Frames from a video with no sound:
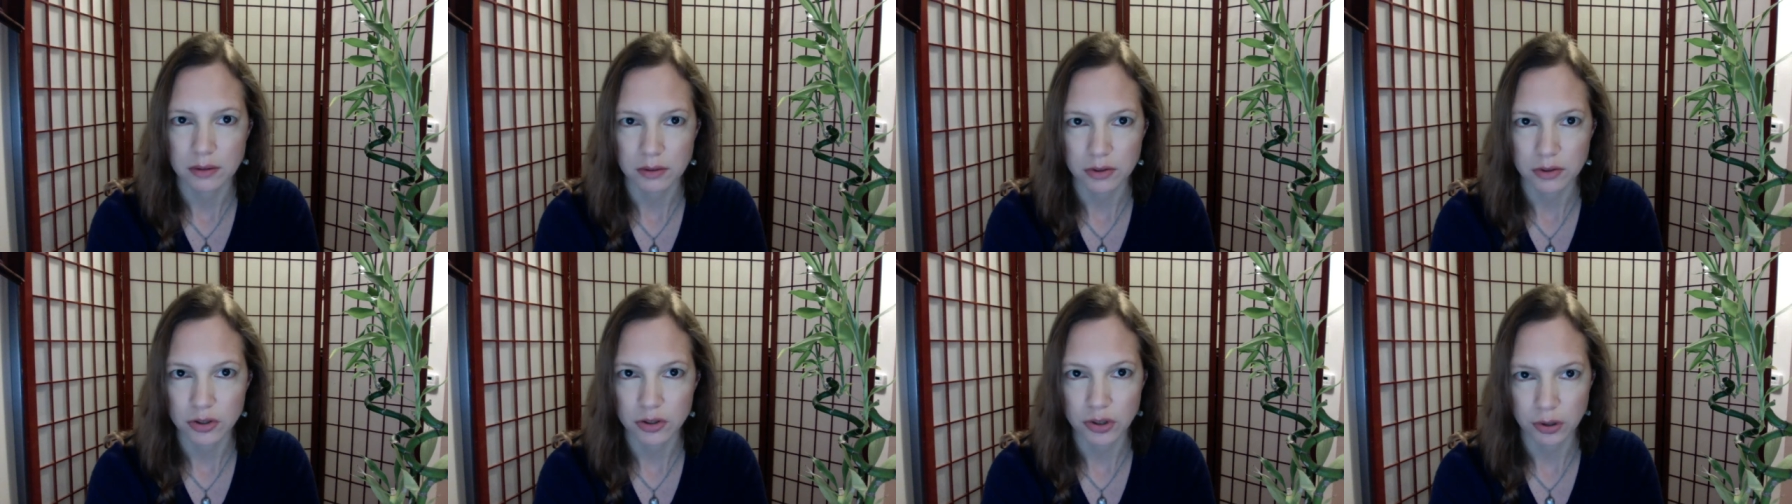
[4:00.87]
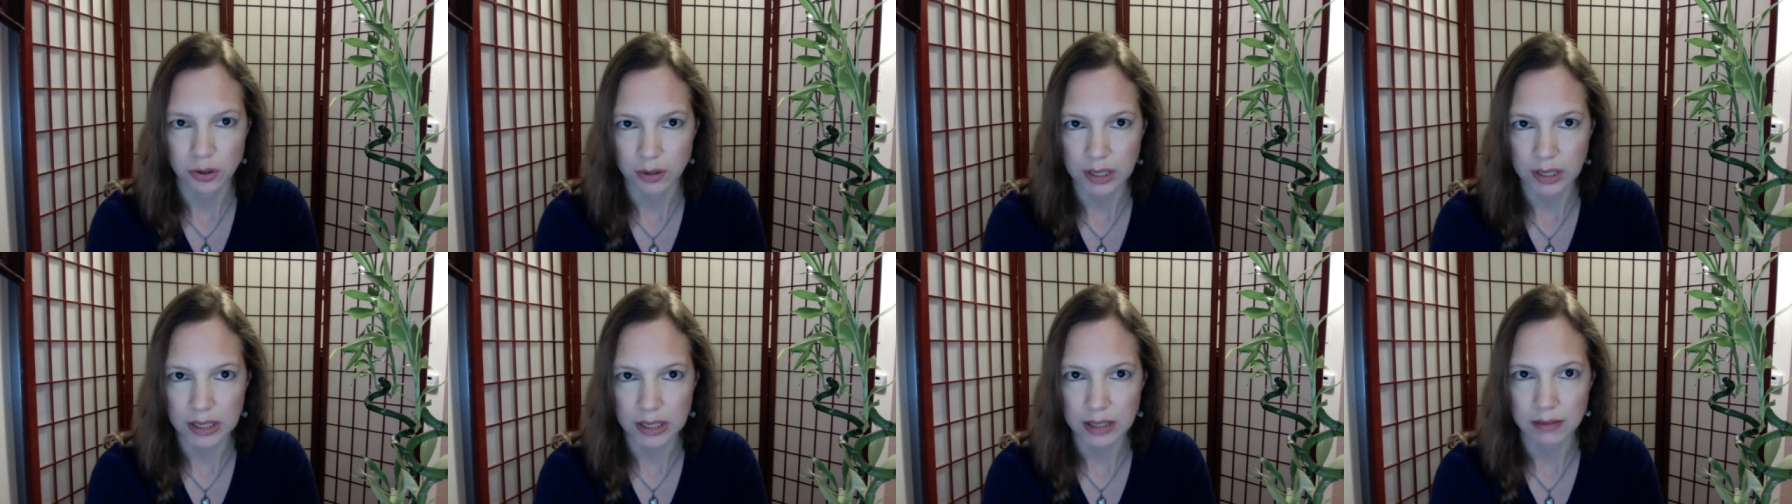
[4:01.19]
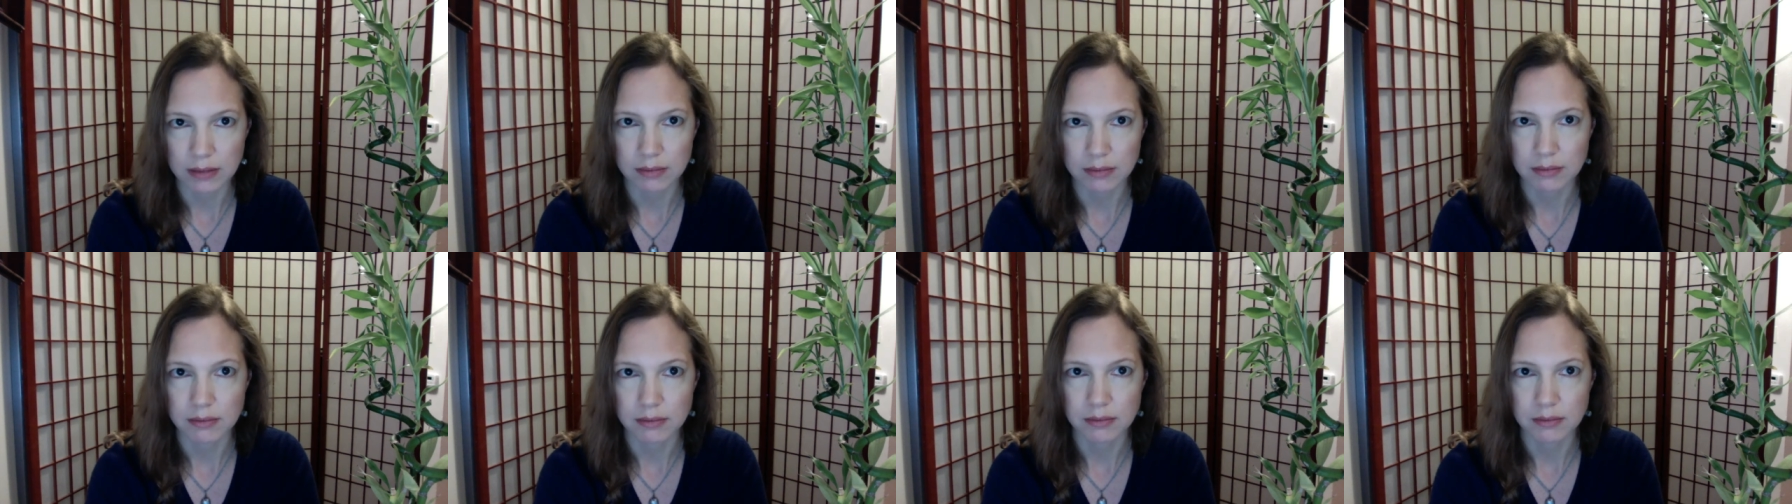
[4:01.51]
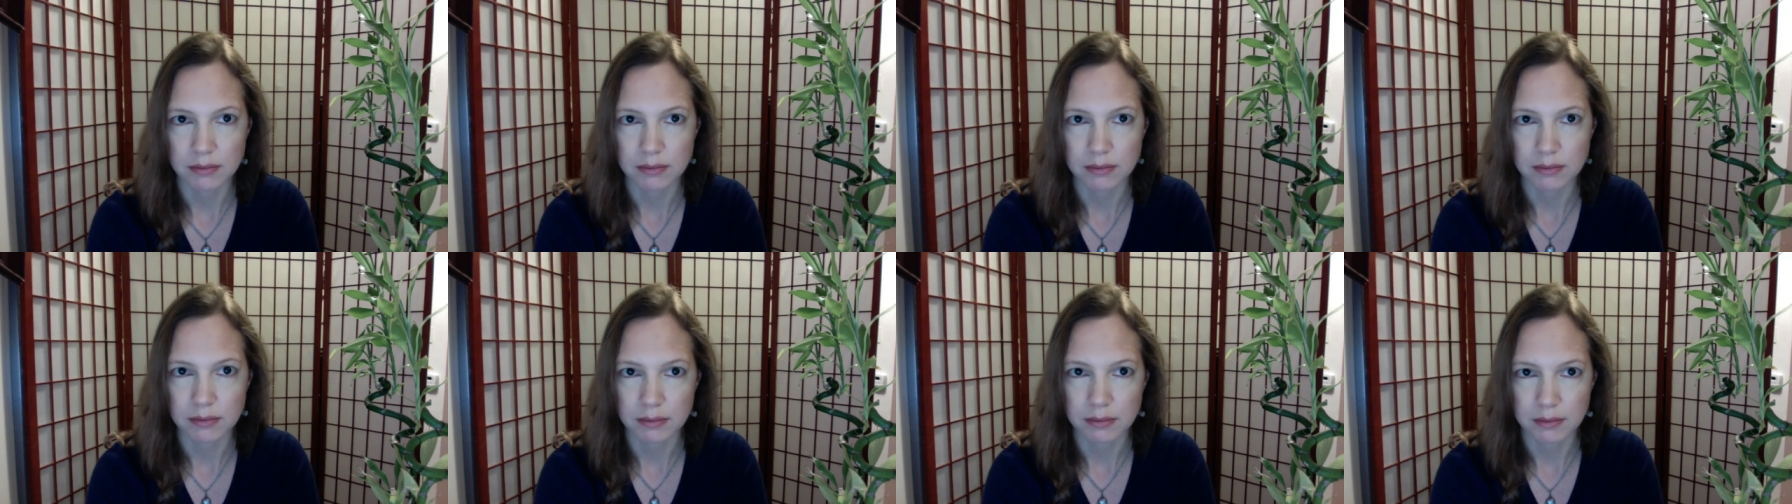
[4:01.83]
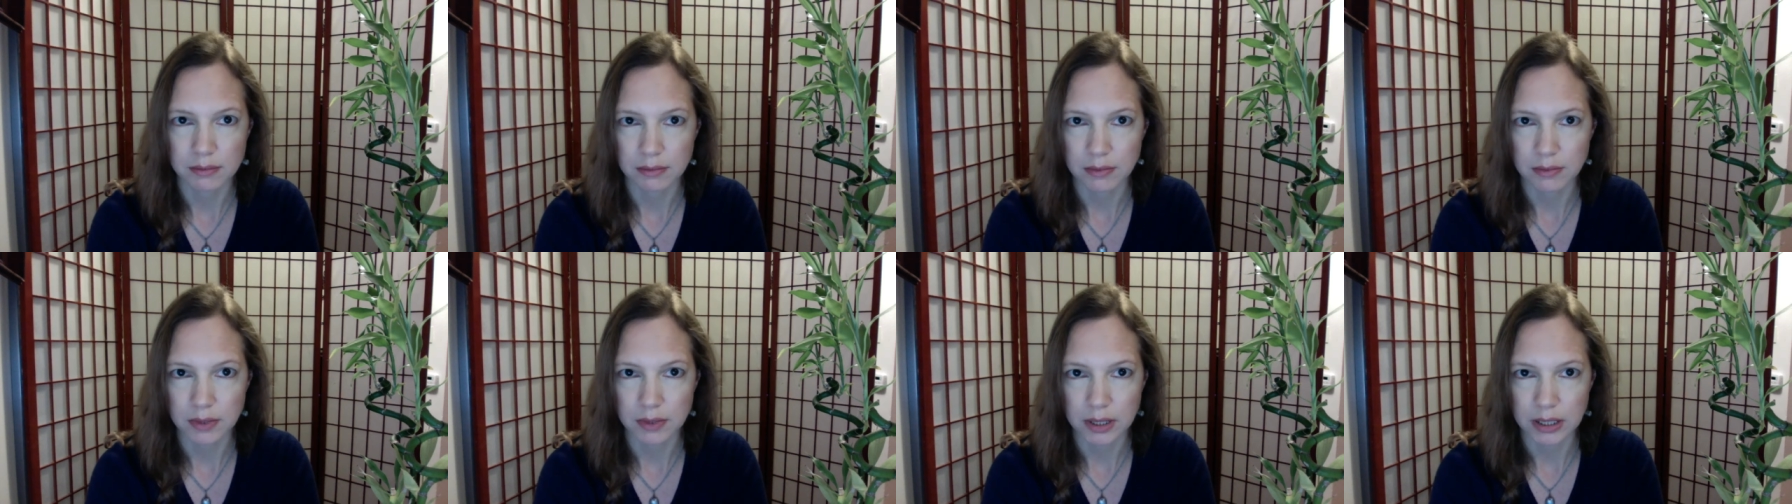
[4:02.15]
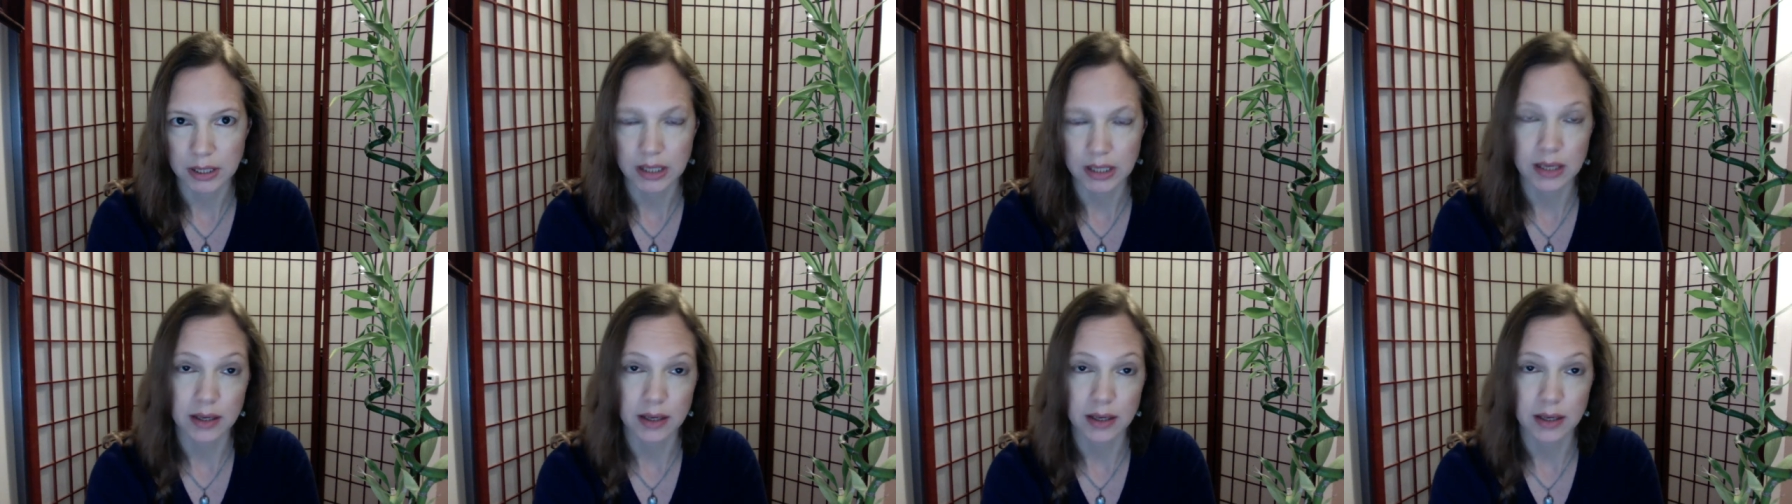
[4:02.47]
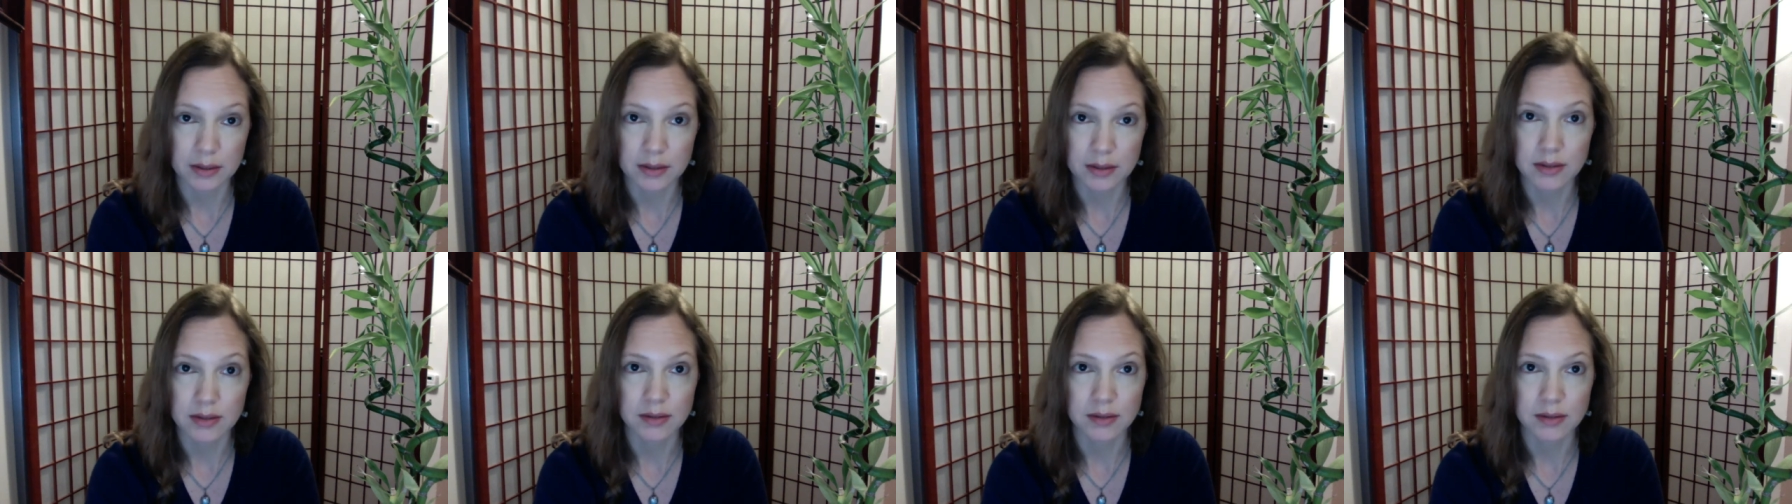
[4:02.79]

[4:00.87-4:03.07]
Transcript: journey leading us